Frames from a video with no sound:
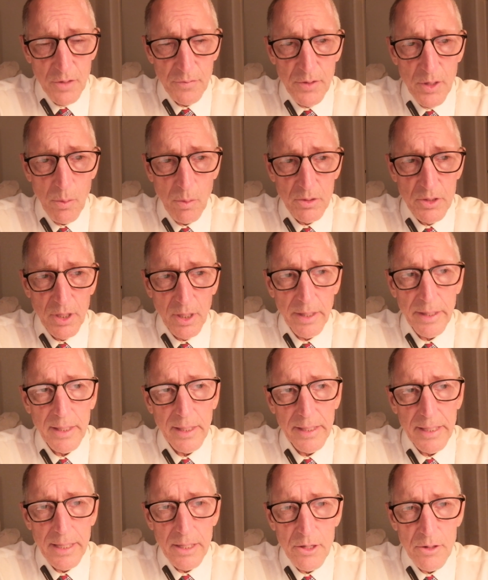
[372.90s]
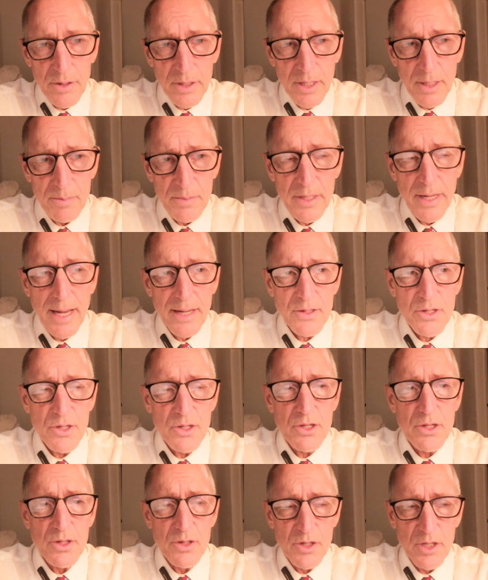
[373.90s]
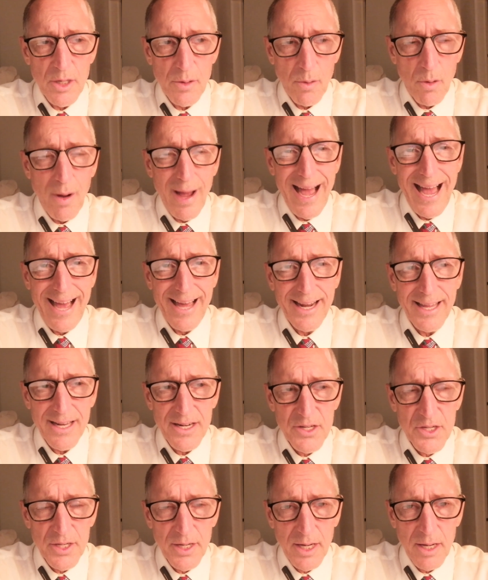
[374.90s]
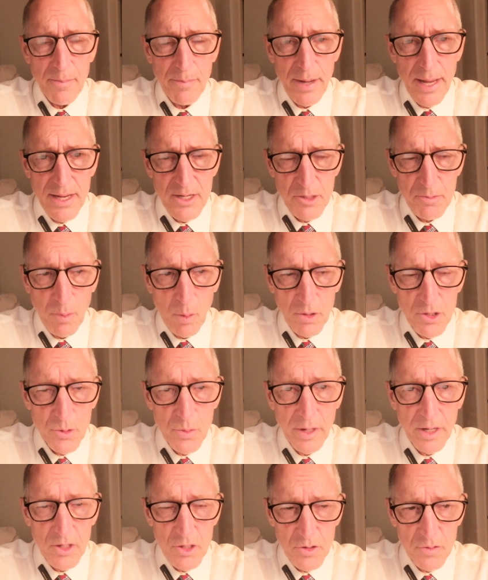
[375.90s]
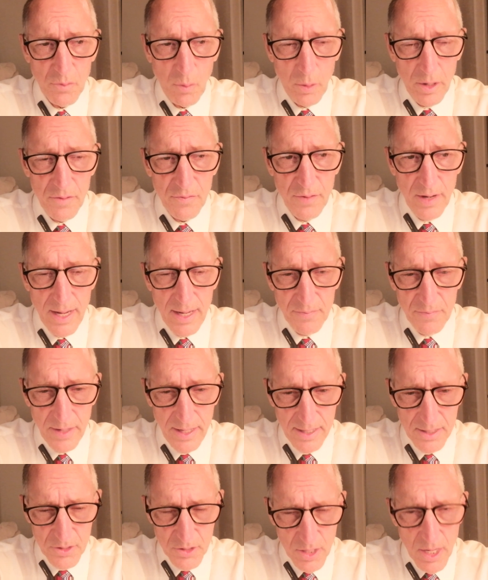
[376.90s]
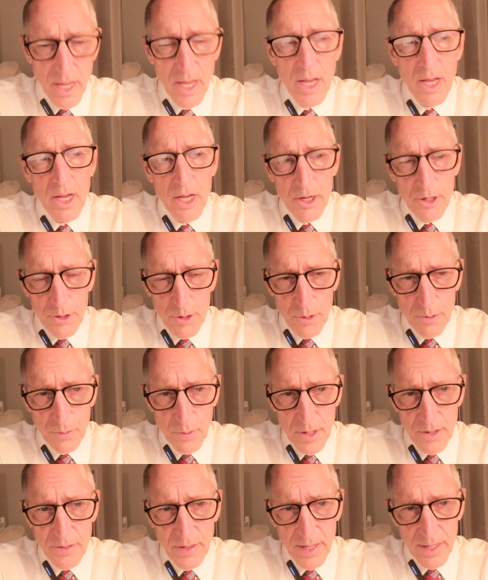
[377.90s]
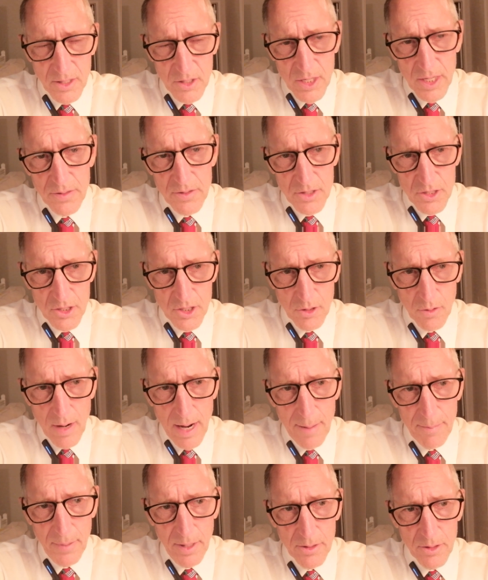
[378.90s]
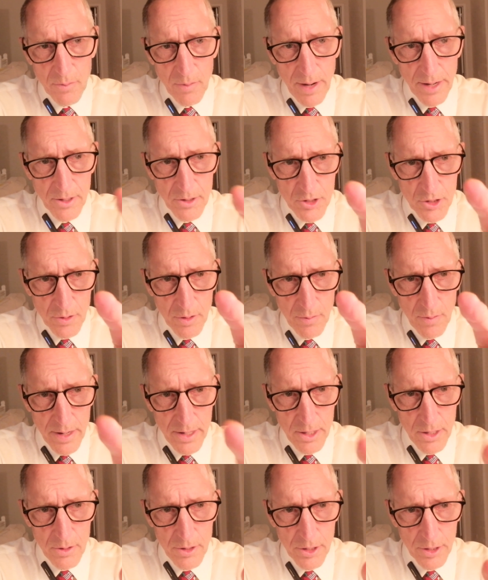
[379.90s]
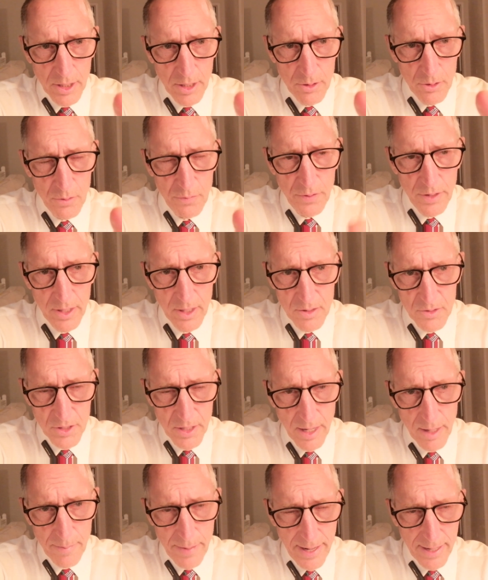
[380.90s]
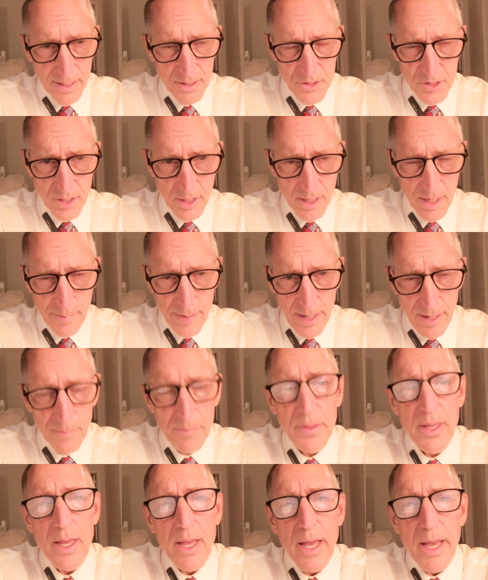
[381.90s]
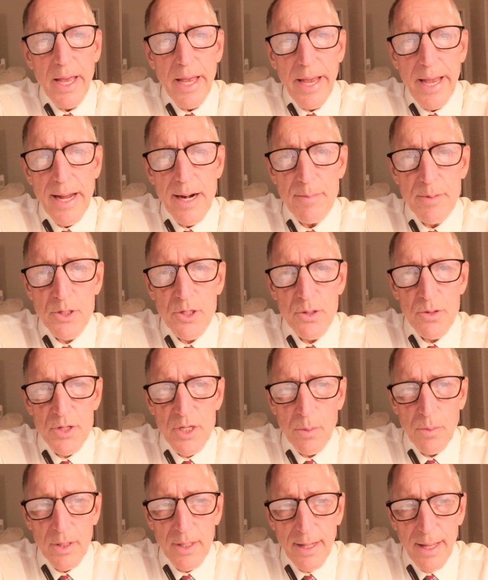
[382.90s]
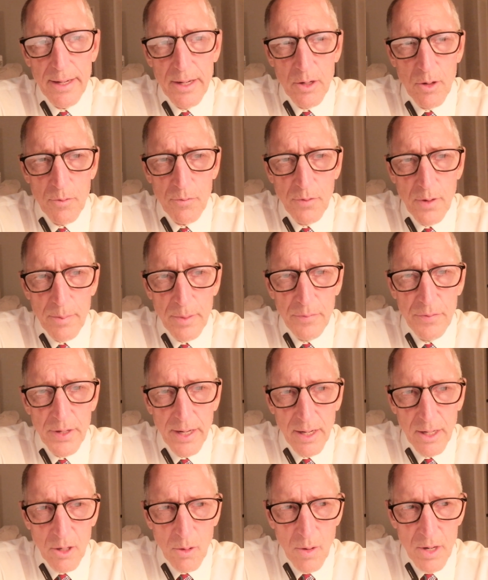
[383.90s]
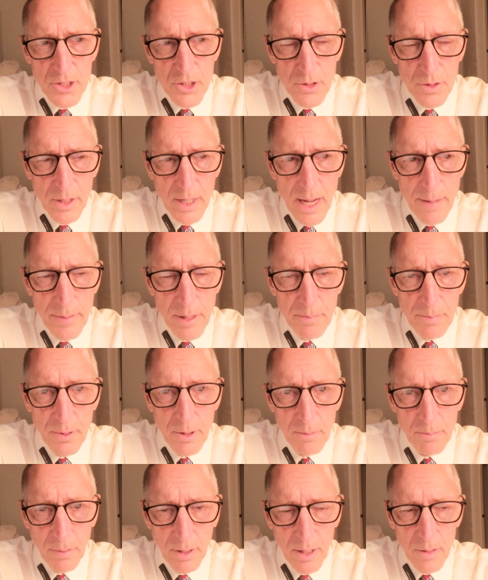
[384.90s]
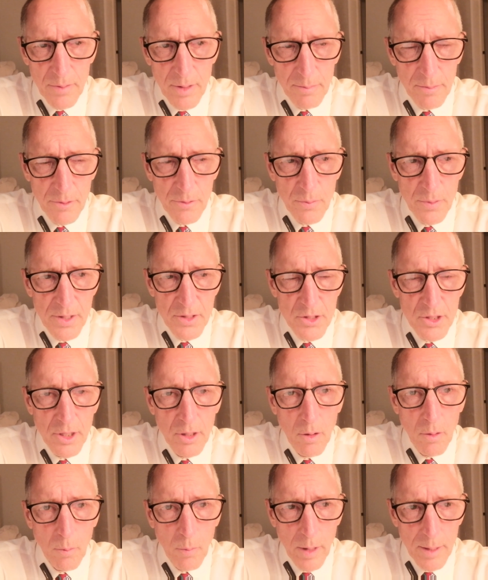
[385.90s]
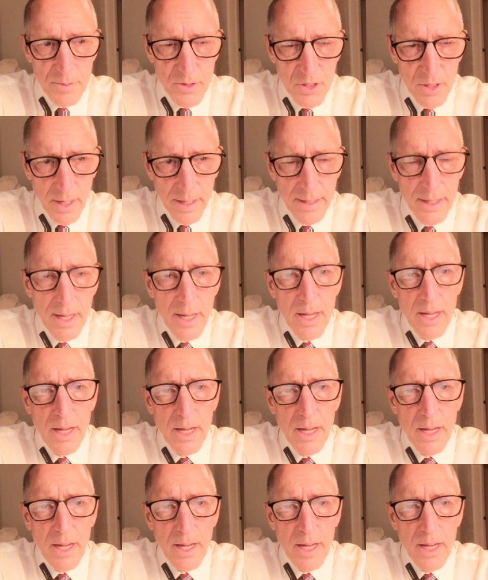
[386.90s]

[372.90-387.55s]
if you want to legally get your income taxes to zero, how to get a second passport as quick as 45 days, do 3 things. Hit the subscribe button at the right of your screen right here, and you get new videos automatically as they come out. And number 2 is I would like to hear from you. If you got a question or comment, put it below. Number 3 is go to our website,